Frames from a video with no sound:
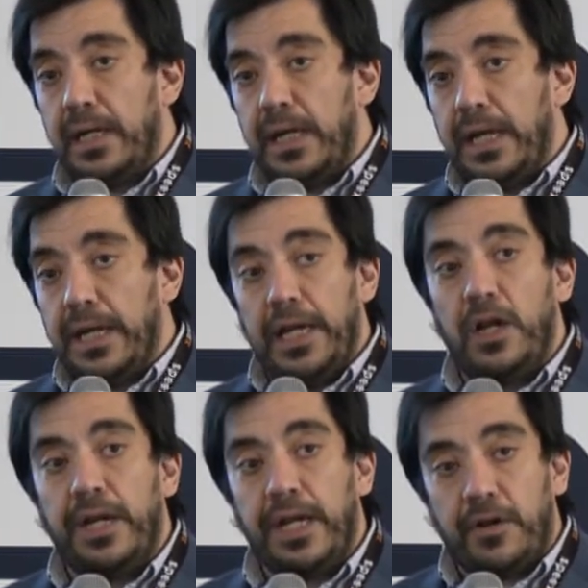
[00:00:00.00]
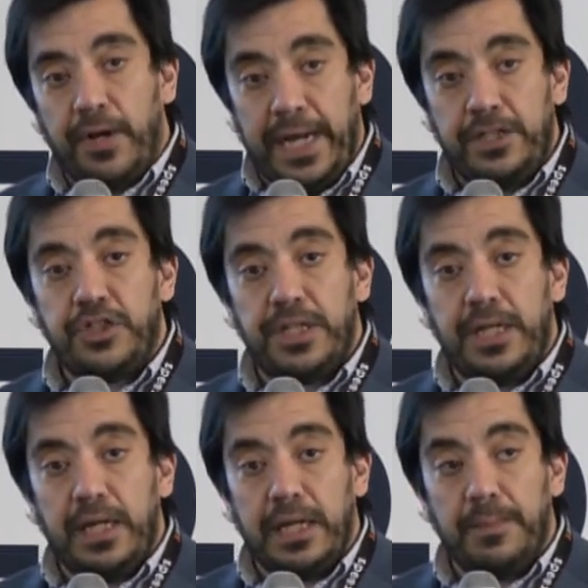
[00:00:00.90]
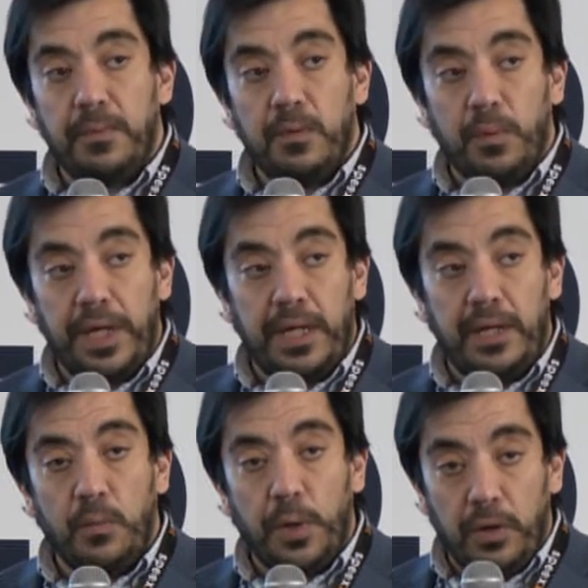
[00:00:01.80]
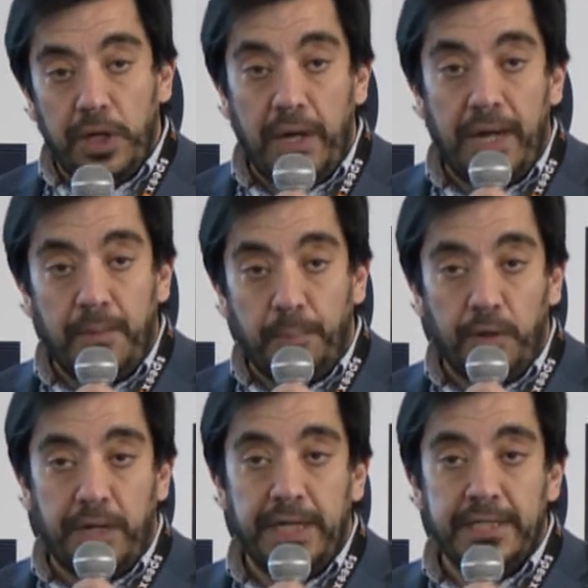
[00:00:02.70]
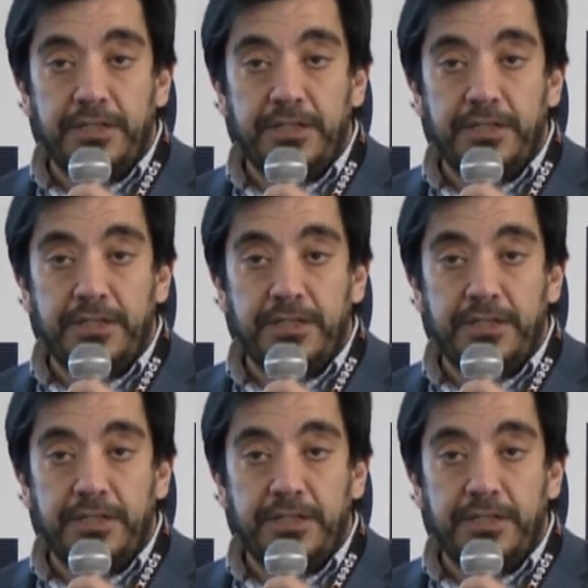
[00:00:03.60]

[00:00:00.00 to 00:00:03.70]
e-learning creation, we all know how important it is